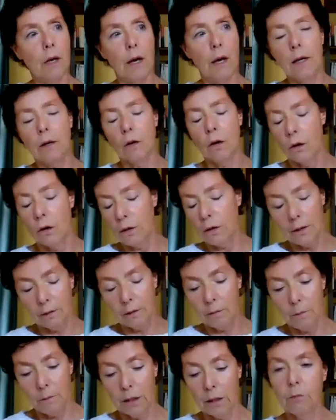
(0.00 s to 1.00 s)
I call it
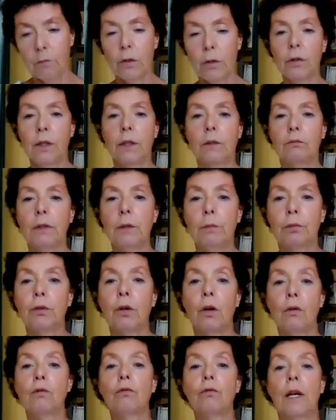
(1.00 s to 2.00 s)
metabolic
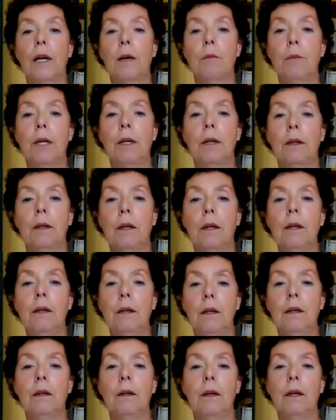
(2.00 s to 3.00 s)
reprogramming
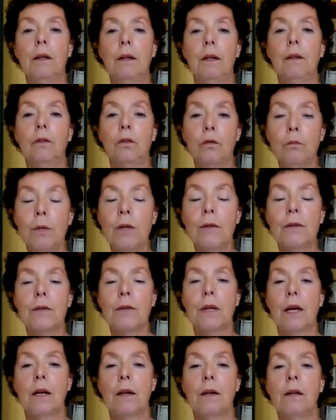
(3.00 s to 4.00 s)
in a, in a tumor
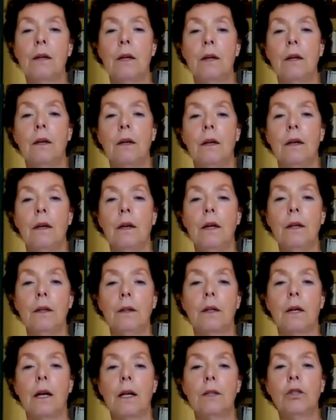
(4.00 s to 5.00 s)
cell
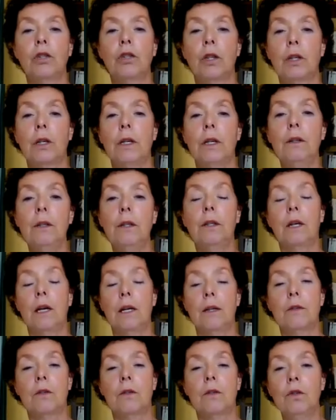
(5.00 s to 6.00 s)
in culture
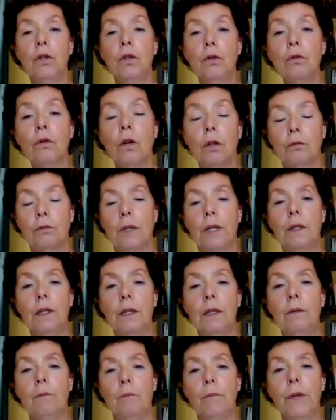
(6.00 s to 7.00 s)
indicates to you
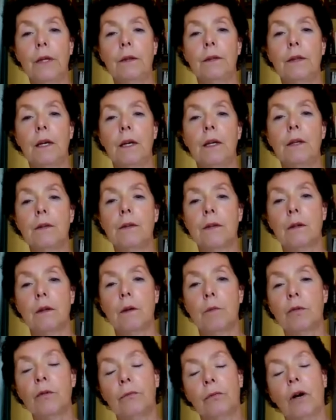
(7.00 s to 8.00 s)
already that there is
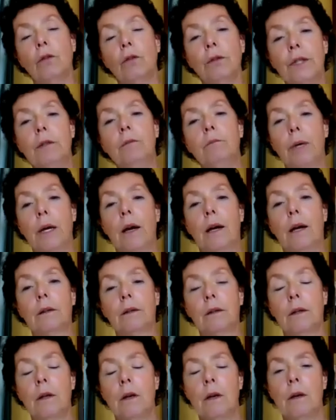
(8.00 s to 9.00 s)
a profound
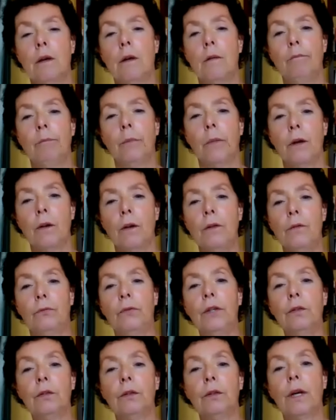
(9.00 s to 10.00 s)
impact on the
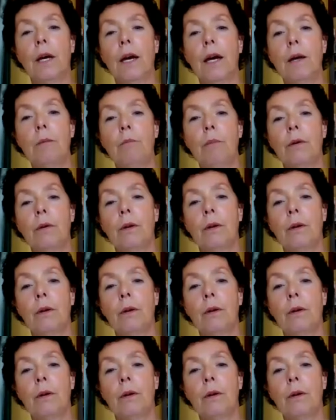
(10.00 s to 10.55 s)
phenotype